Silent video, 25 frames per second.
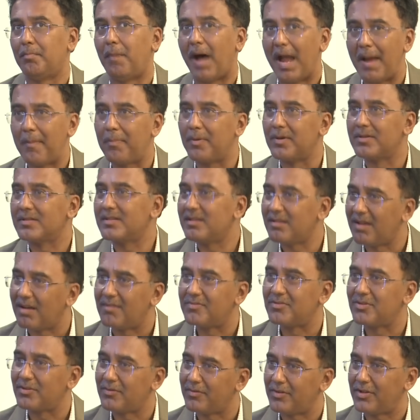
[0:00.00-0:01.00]
My personal
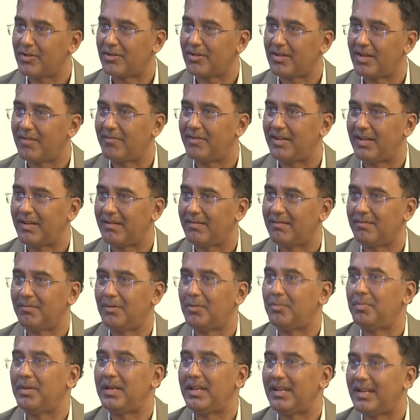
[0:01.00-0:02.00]
observation, having you
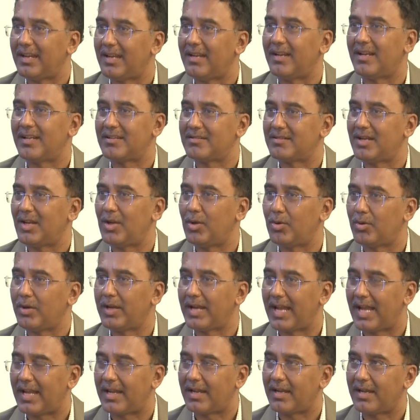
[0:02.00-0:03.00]
know, been in the industry and
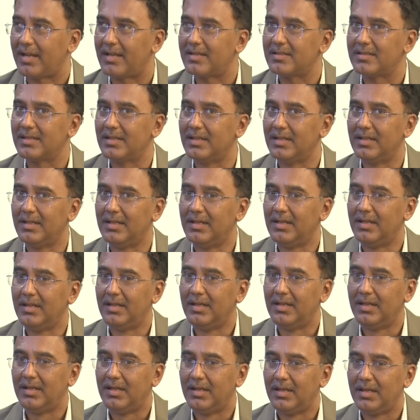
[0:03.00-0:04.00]
looking at it, is
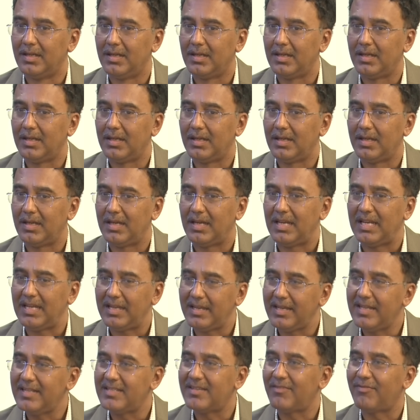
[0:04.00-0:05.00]

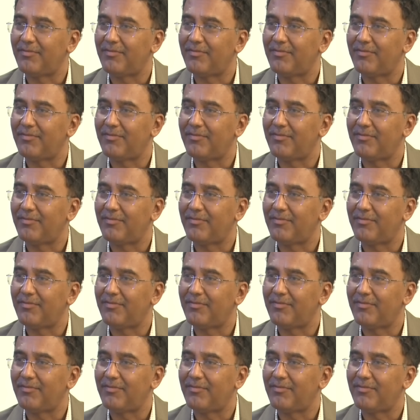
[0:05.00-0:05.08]
it needs a